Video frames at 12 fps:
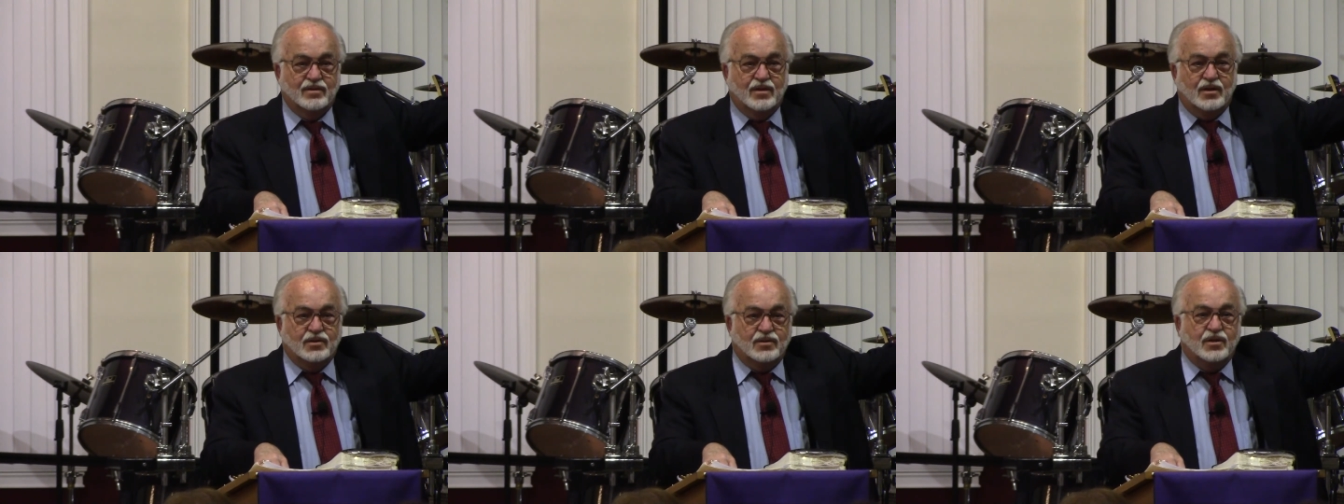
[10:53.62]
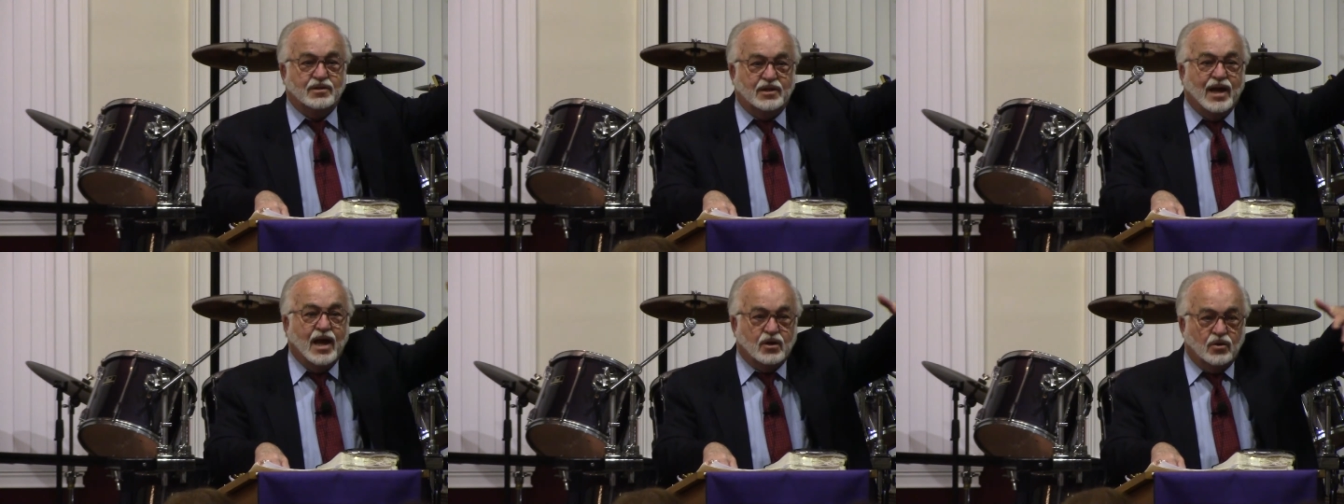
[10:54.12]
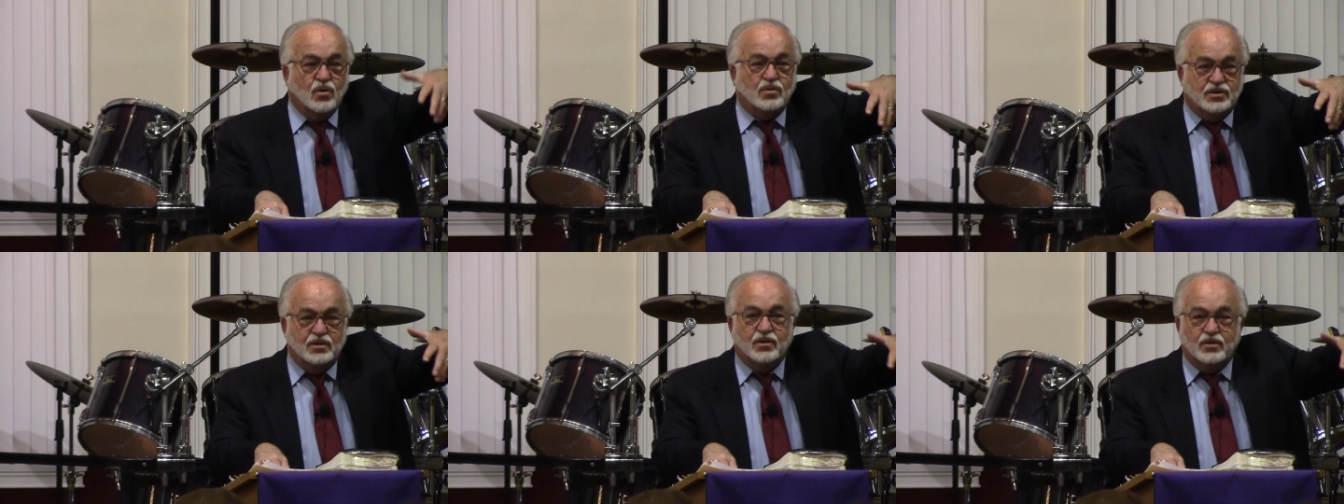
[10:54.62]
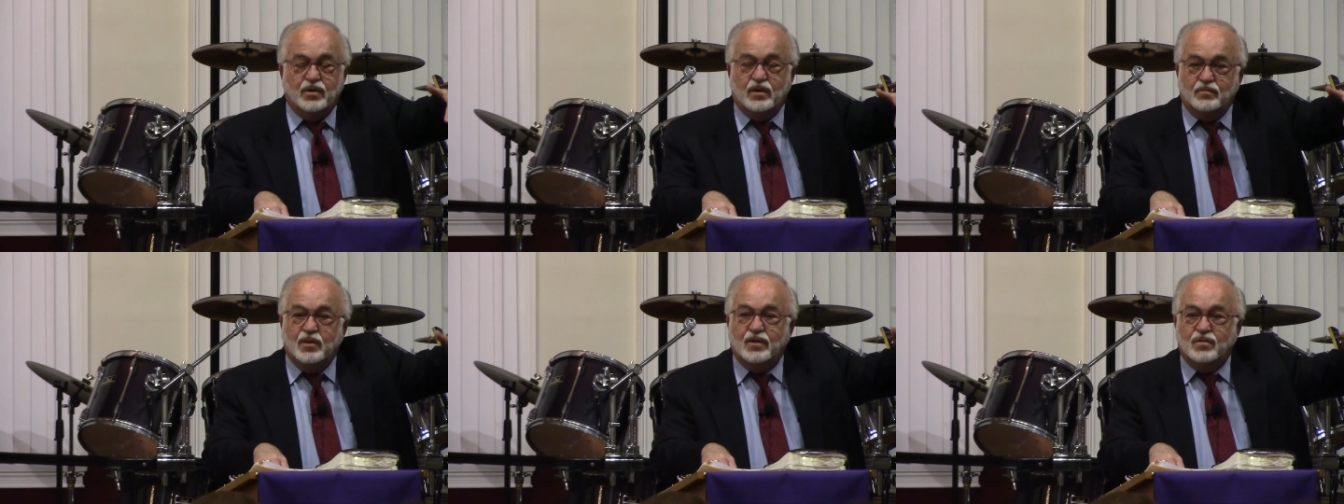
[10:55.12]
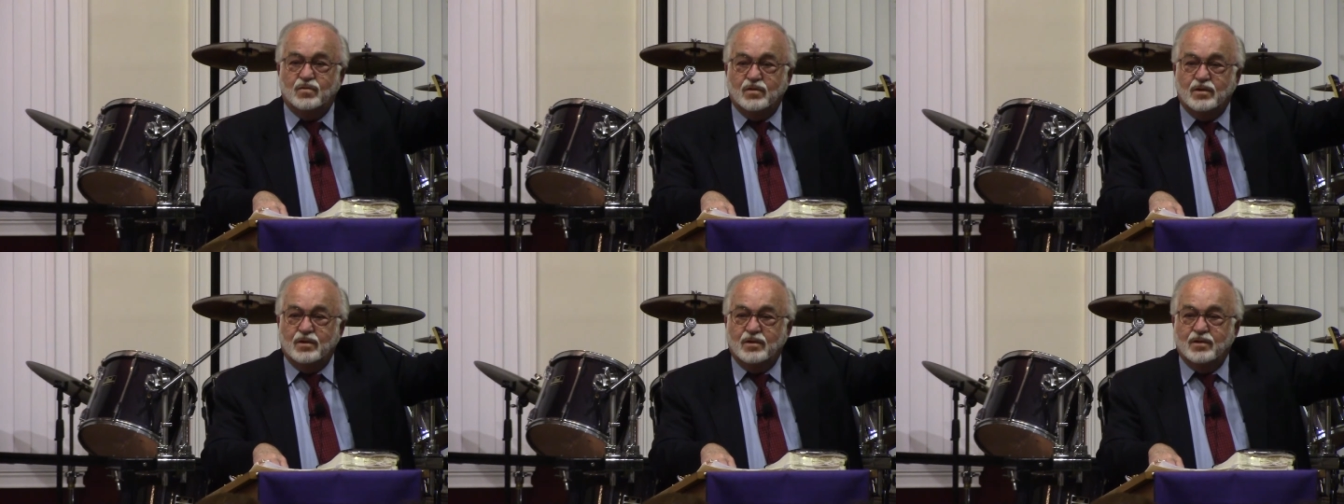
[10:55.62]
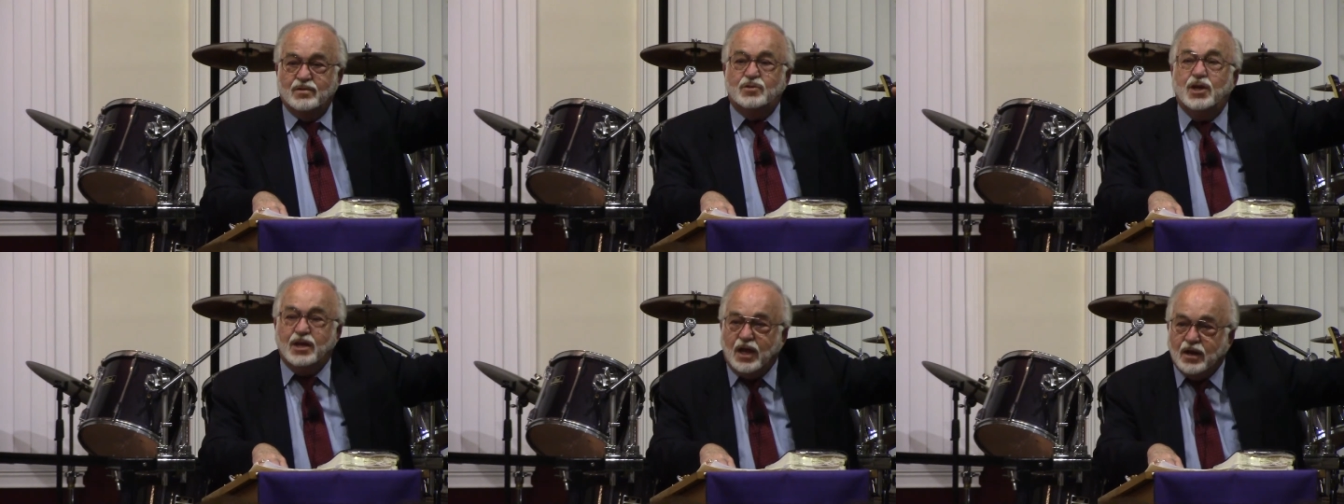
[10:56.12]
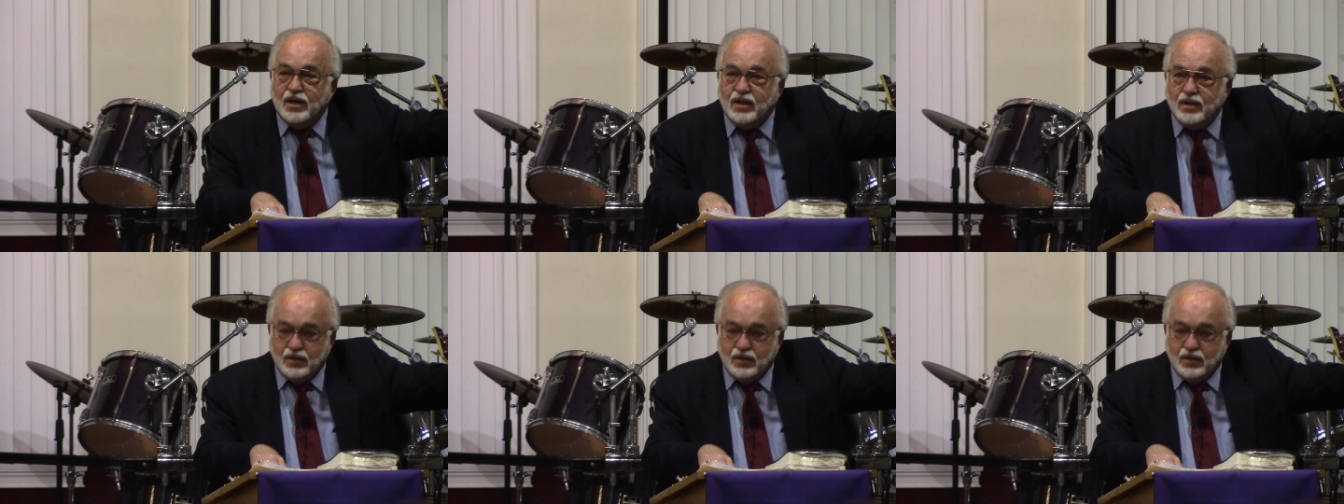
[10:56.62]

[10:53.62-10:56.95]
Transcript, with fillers: That, the diakonos in the Greek means deacon.